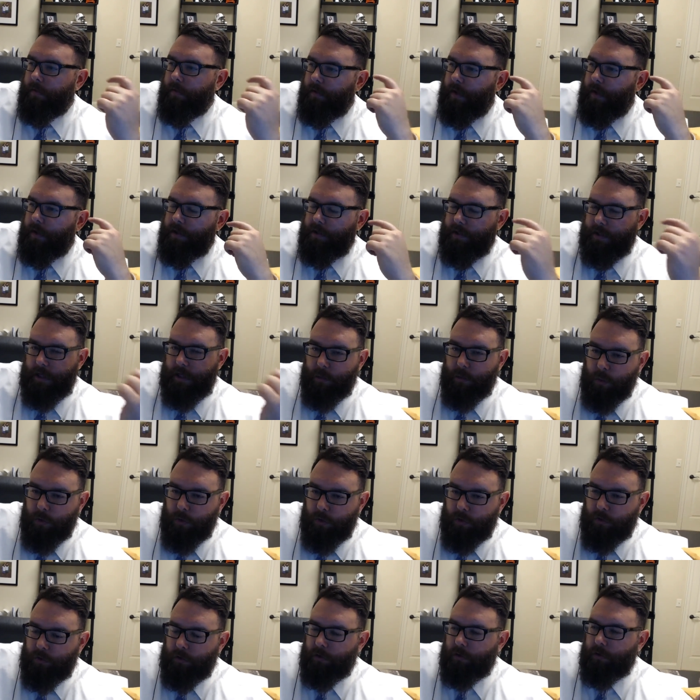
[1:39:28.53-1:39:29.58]
a
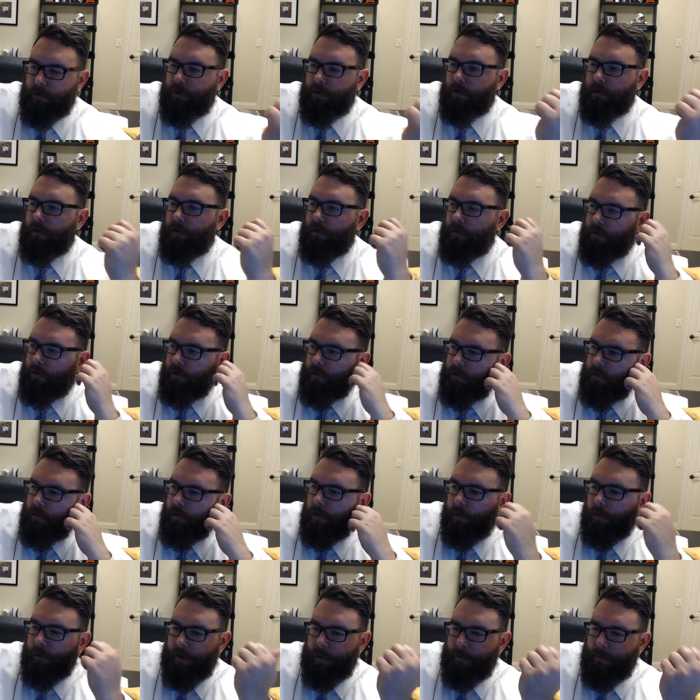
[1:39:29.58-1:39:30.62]
sequel
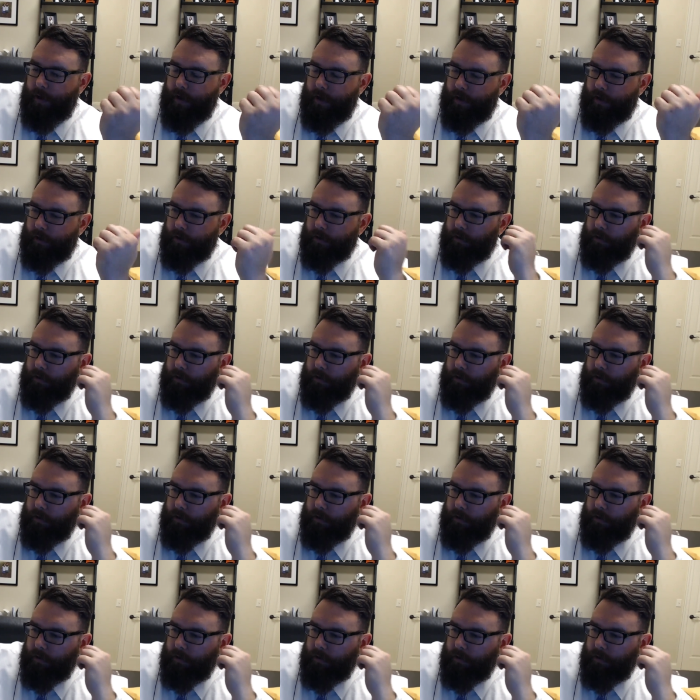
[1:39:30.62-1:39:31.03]
or a remake.